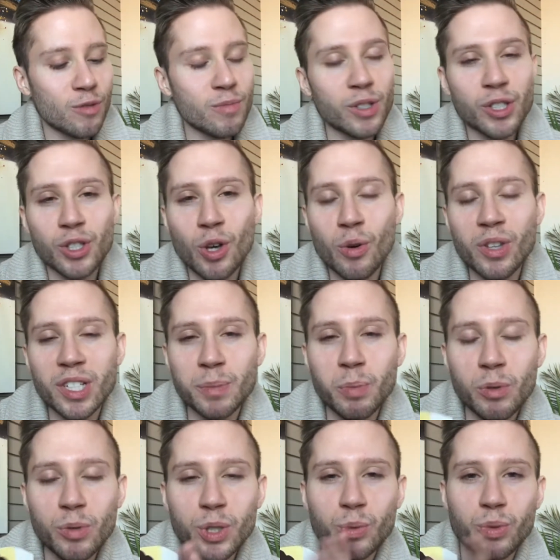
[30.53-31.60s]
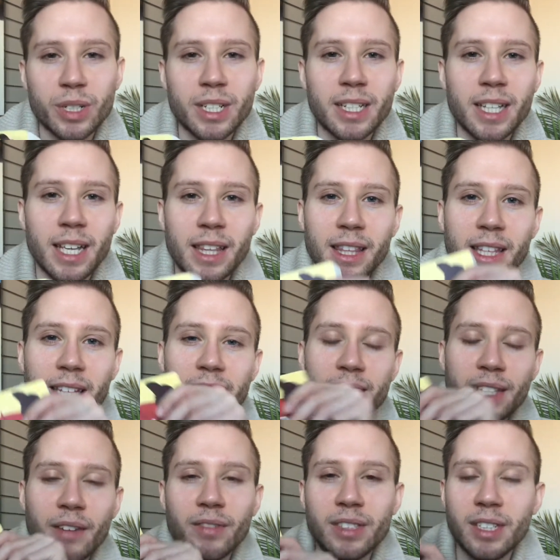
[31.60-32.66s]
So this book was written in the
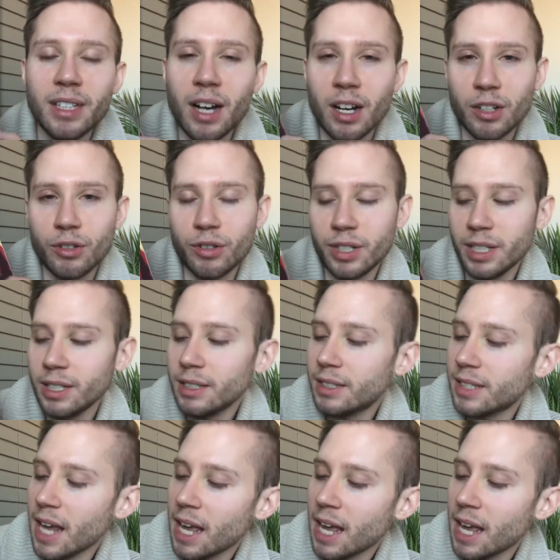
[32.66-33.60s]
1700s,